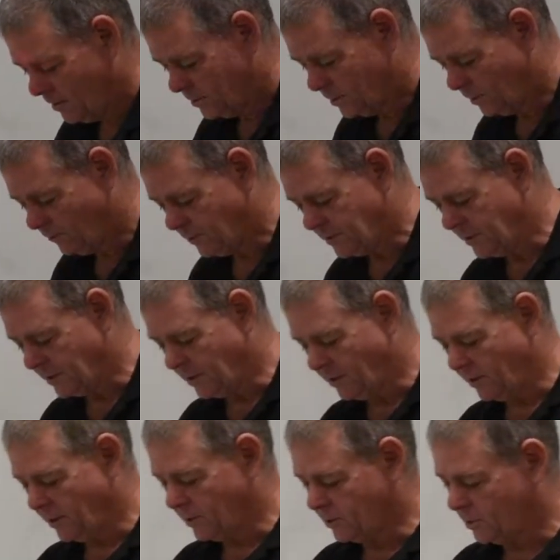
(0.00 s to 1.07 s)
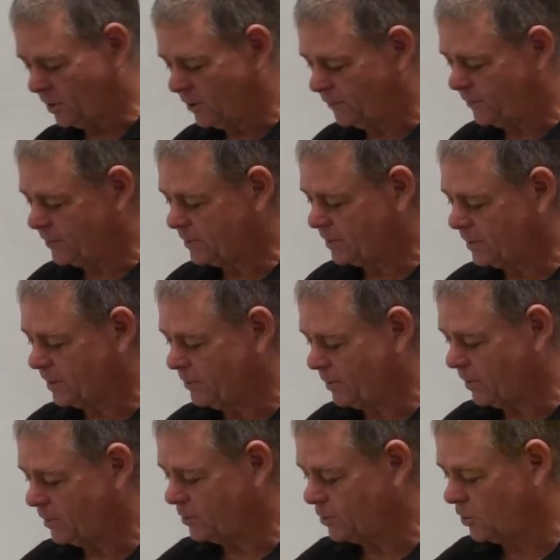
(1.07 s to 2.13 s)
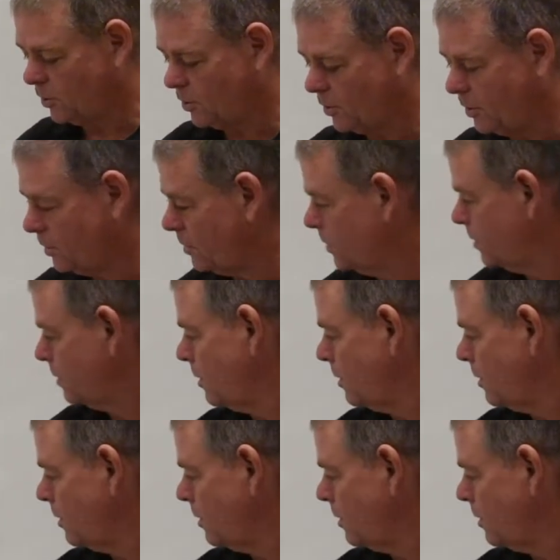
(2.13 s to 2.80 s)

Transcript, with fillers: So if we sit that on our surface, then we can turn on